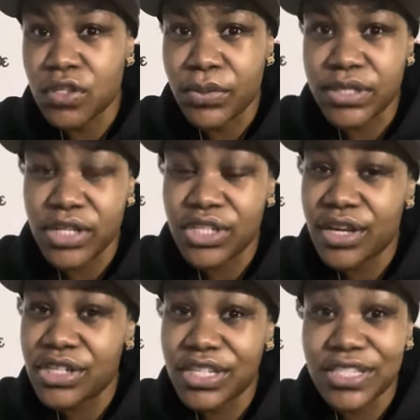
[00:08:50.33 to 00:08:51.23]
So protect your
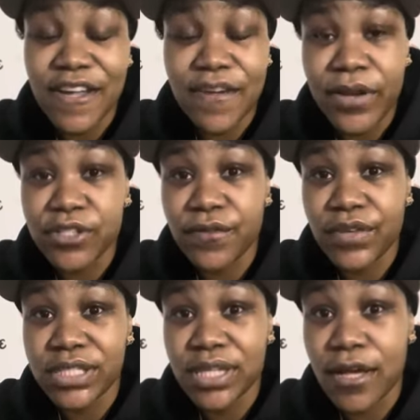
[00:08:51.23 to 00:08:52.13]
energy because not everybody's ever
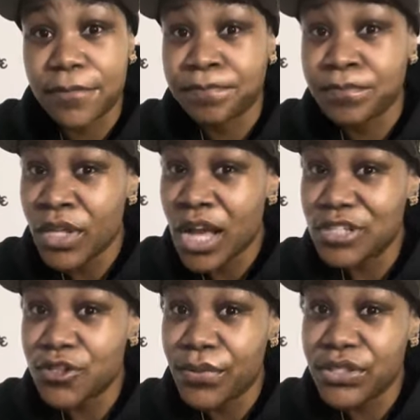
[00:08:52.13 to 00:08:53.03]
your time. I
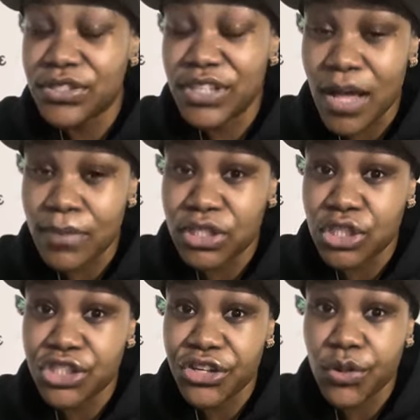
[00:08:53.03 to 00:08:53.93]
should appreciate your time to
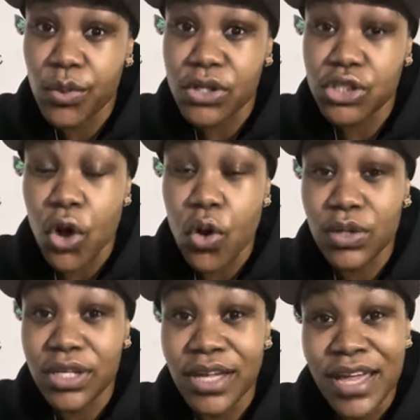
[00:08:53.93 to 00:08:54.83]
the genuine ones
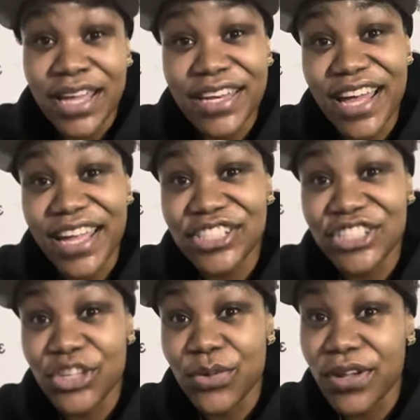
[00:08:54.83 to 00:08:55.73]
only, not your
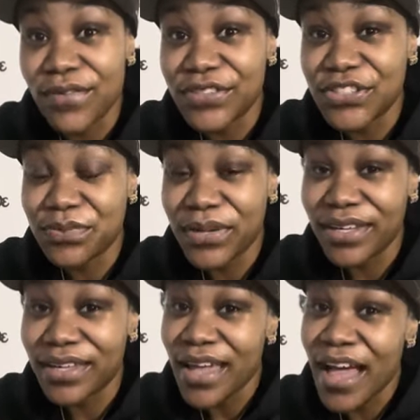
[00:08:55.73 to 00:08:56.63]
genuine love.
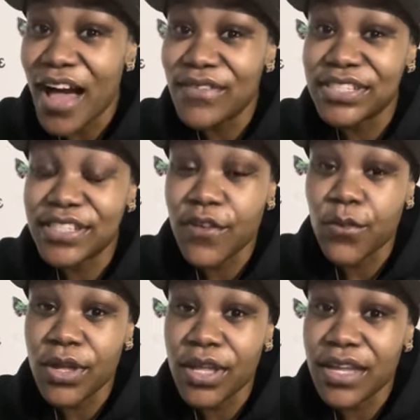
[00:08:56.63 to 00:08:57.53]
Respect. Have a
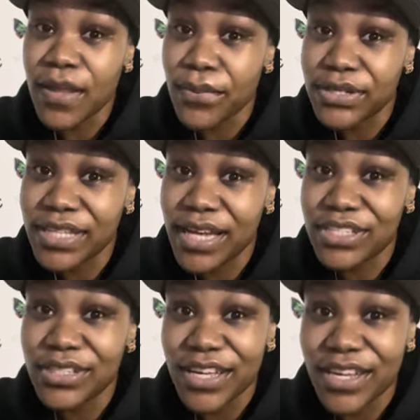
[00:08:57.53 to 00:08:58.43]
safe weekend and
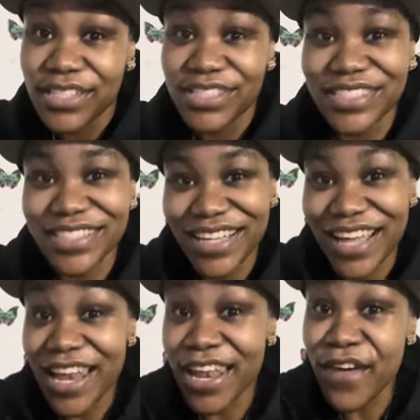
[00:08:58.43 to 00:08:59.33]
protect your energy.
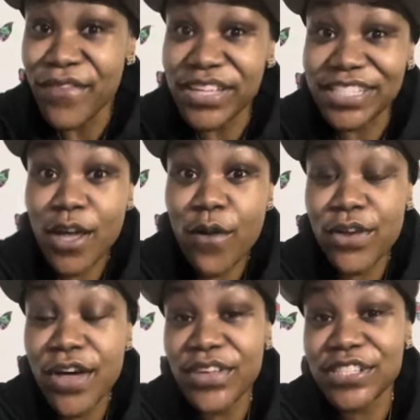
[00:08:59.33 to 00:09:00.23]
Love yourself.
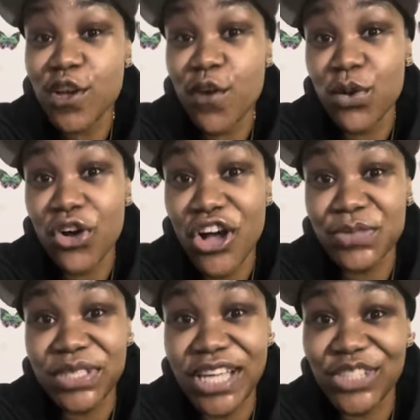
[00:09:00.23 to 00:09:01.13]
Love yourself with God's
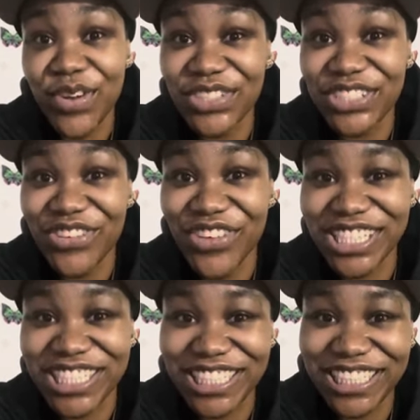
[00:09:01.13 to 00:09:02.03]
protection from every
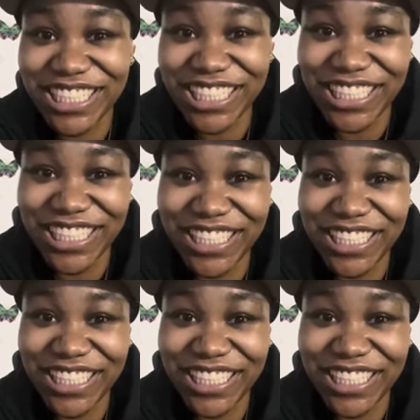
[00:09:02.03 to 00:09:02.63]
direction.